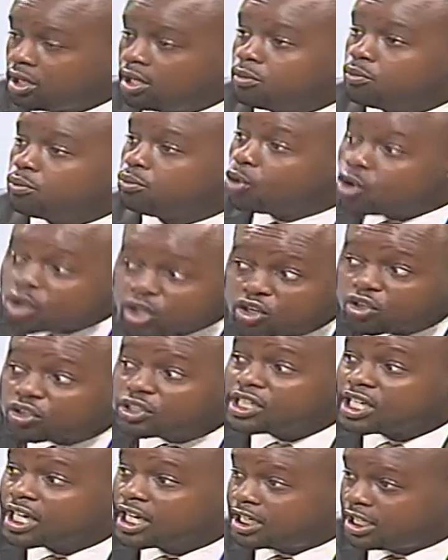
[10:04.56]

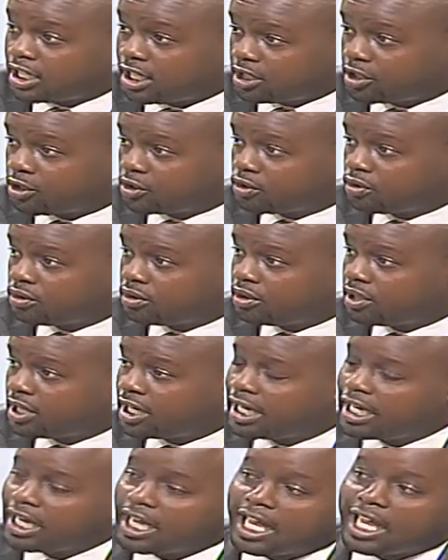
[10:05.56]
boycotting an election
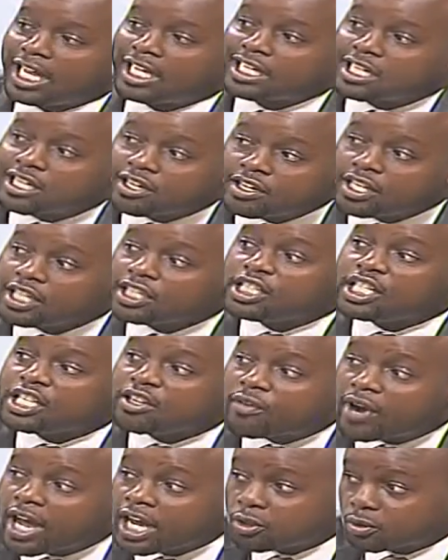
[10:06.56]
and creating
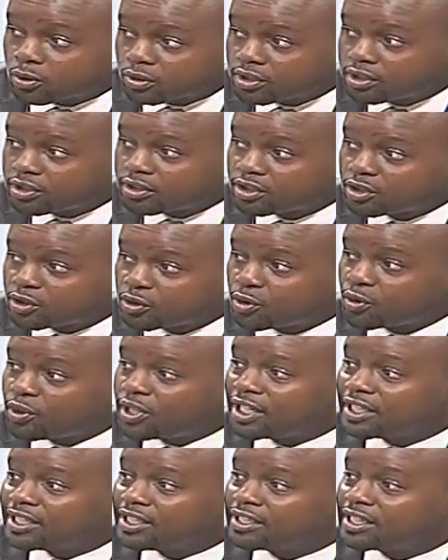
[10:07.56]
riots so
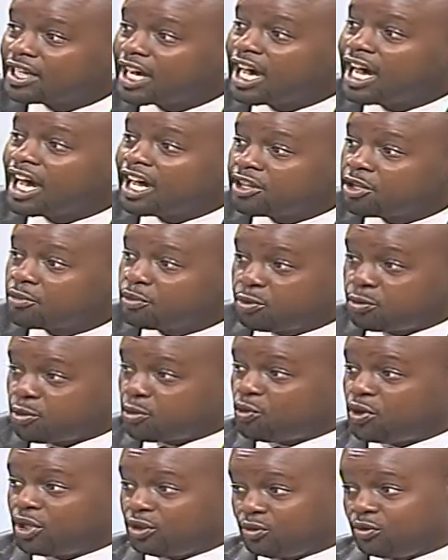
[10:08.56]
that other people who
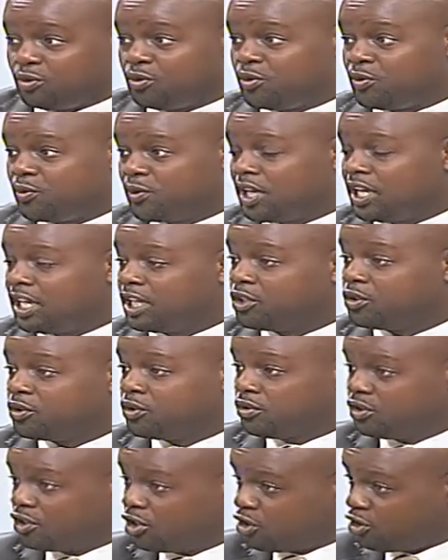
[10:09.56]
want to do the election
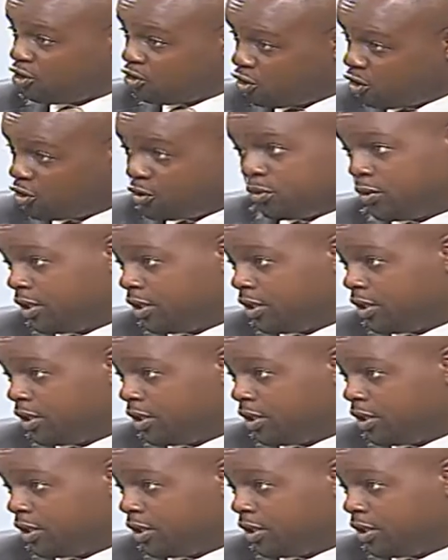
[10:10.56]
don't do